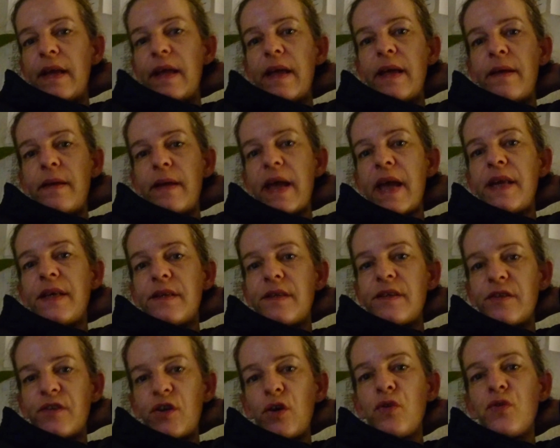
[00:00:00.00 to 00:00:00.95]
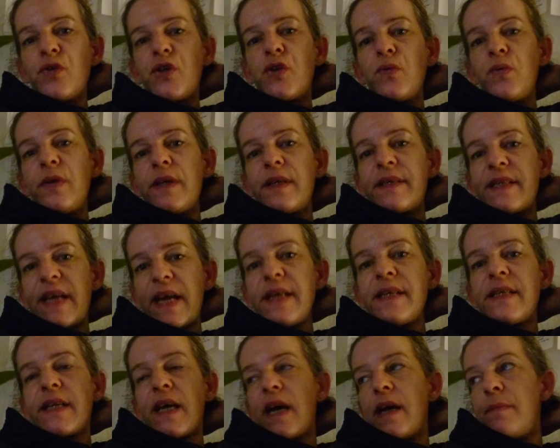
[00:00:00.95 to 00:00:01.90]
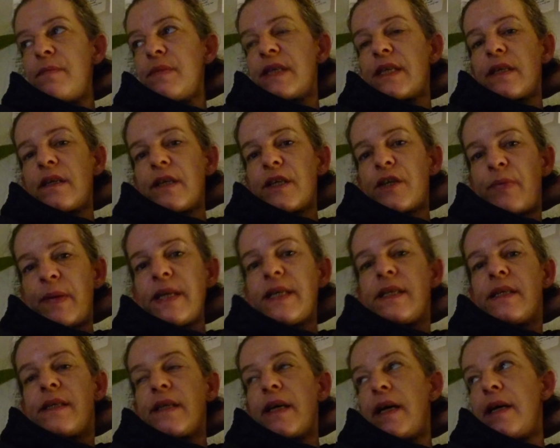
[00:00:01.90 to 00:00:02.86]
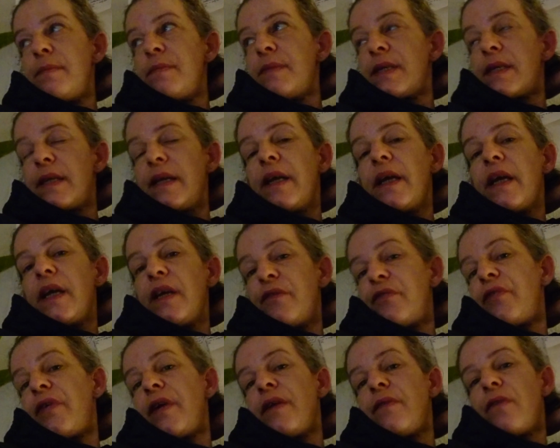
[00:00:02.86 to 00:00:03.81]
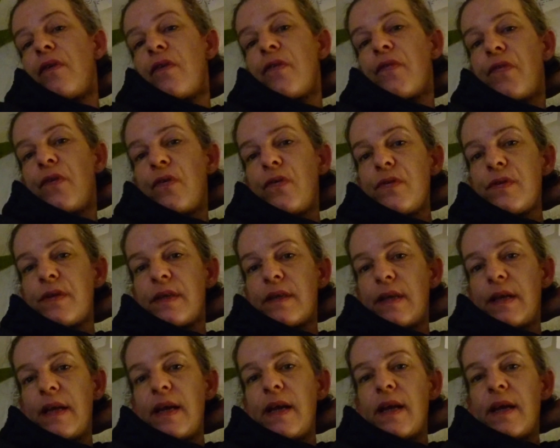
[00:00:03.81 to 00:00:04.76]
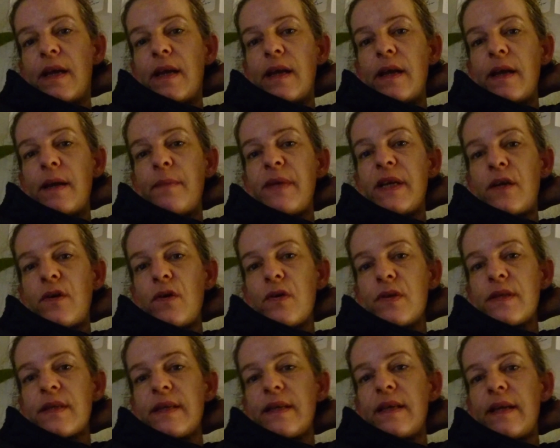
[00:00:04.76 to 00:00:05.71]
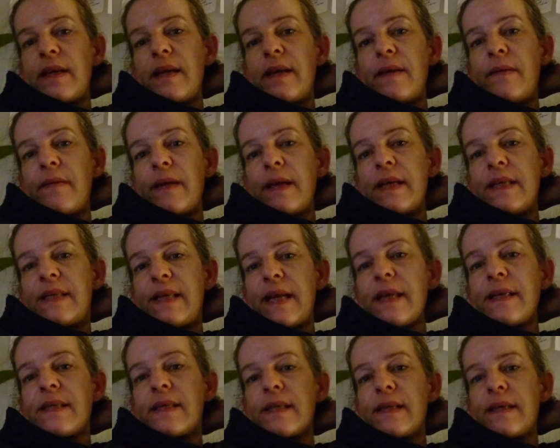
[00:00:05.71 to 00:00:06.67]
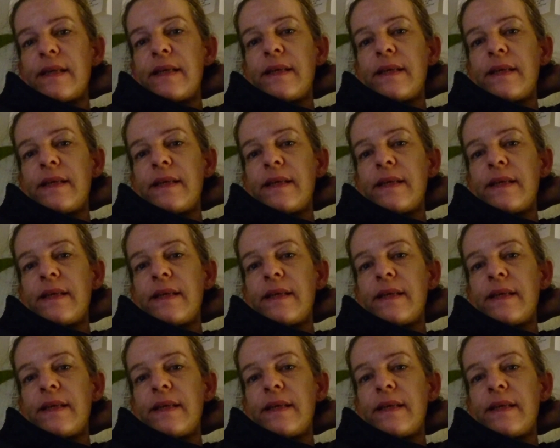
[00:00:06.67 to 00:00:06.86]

and don't do it 10 times, 20 times in favor of those, because debt